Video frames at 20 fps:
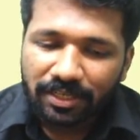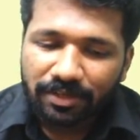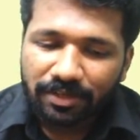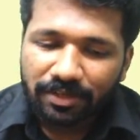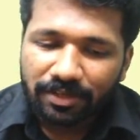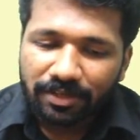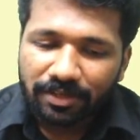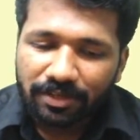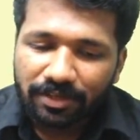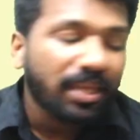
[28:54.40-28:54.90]

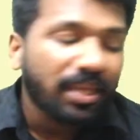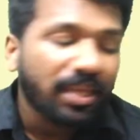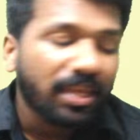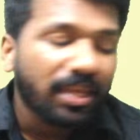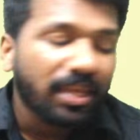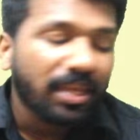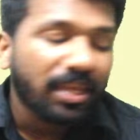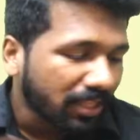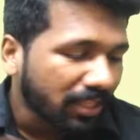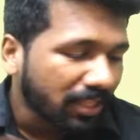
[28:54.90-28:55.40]
many
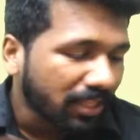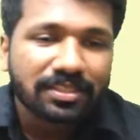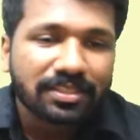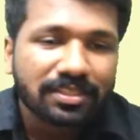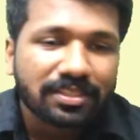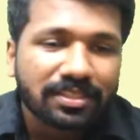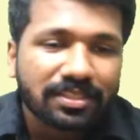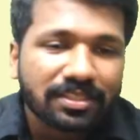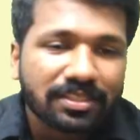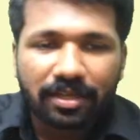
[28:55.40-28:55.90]
other things
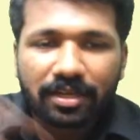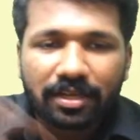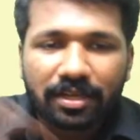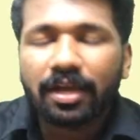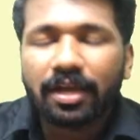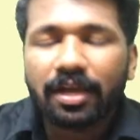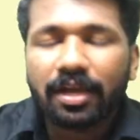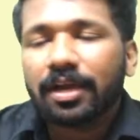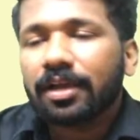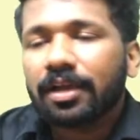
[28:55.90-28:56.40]

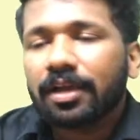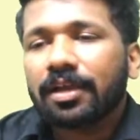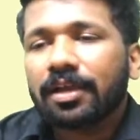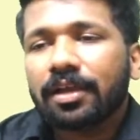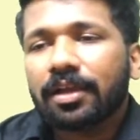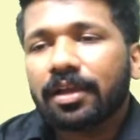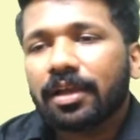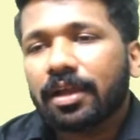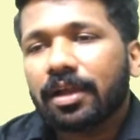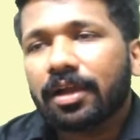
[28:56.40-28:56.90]

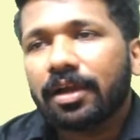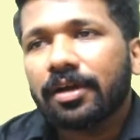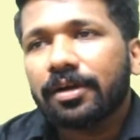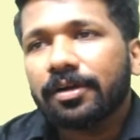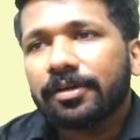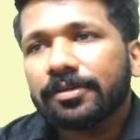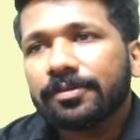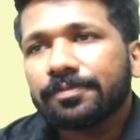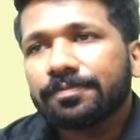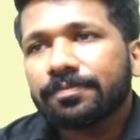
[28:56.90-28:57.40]

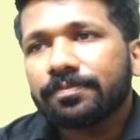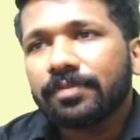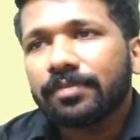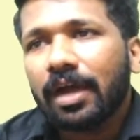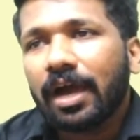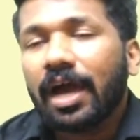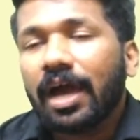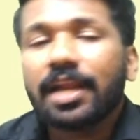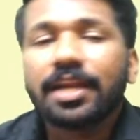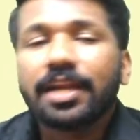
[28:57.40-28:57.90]

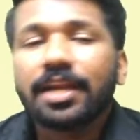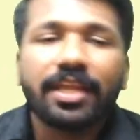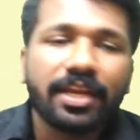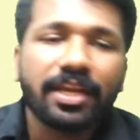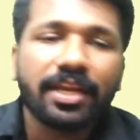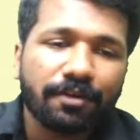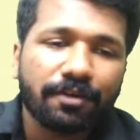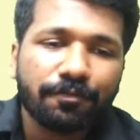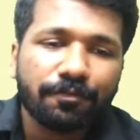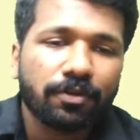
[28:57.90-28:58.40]
are
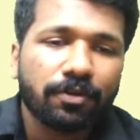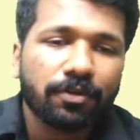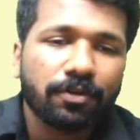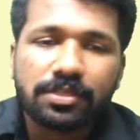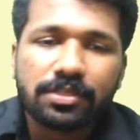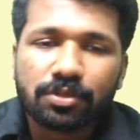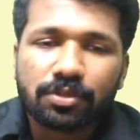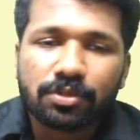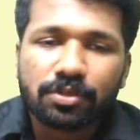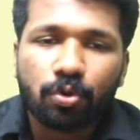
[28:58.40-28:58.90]
needed for
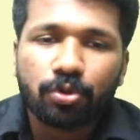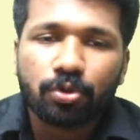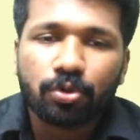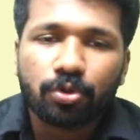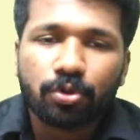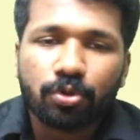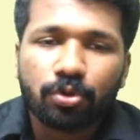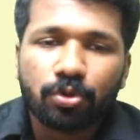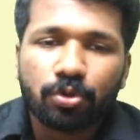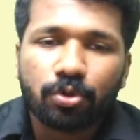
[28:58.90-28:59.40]
this course
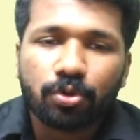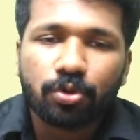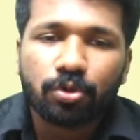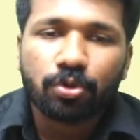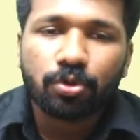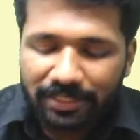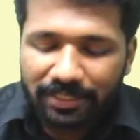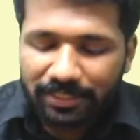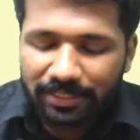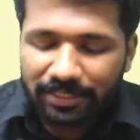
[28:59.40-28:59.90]
to run
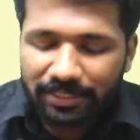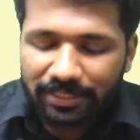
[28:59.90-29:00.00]
like this.